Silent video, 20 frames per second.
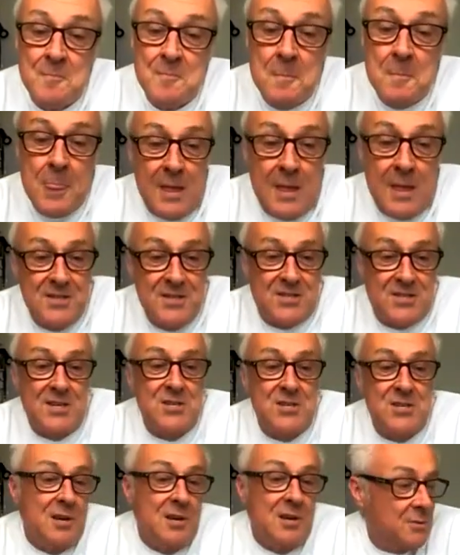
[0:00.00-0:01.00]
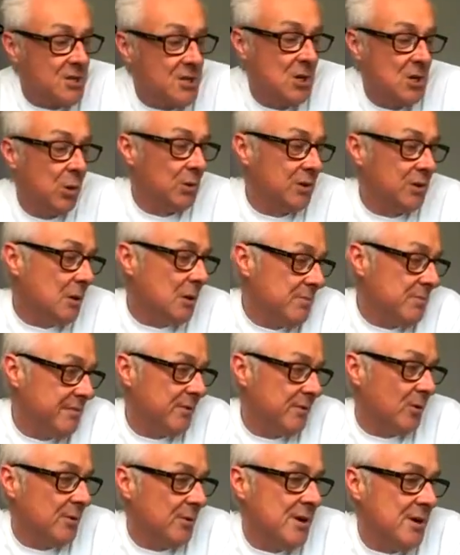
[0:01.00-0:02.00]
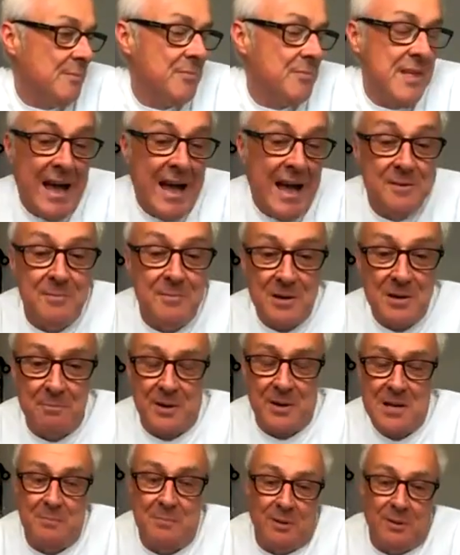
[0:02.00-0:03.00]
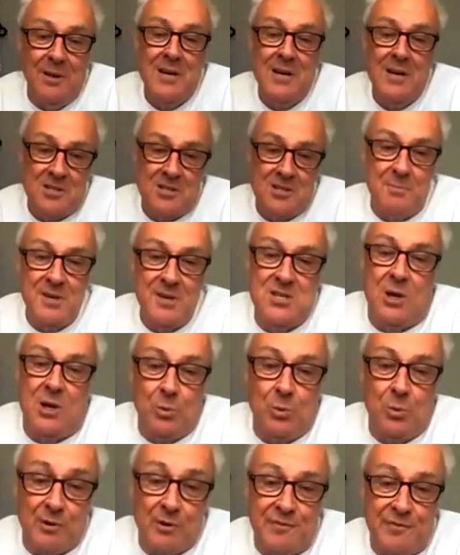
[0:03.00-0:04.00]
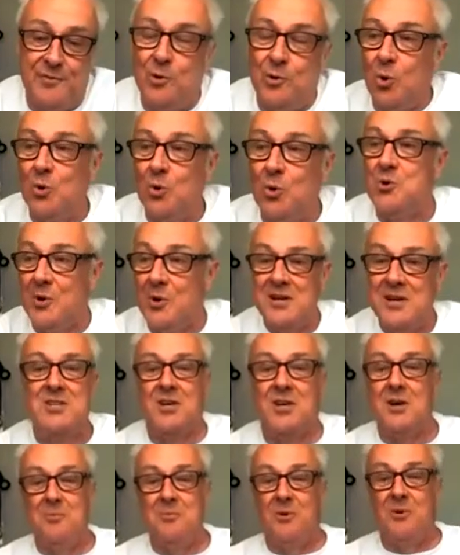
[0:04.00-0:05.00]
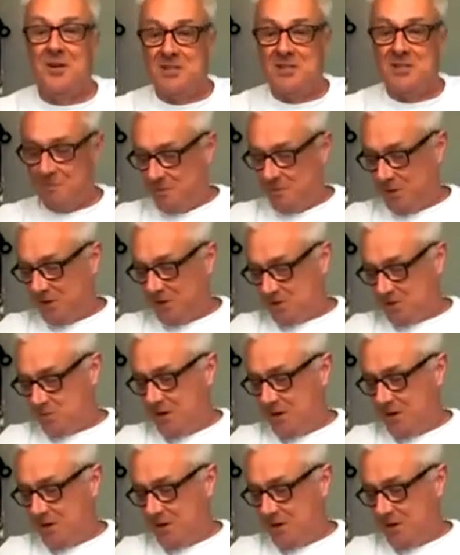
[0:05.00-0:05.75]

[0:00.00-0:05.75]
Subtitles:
and essentially I was called up before the admin people to be told off for ordering typewriter parts when I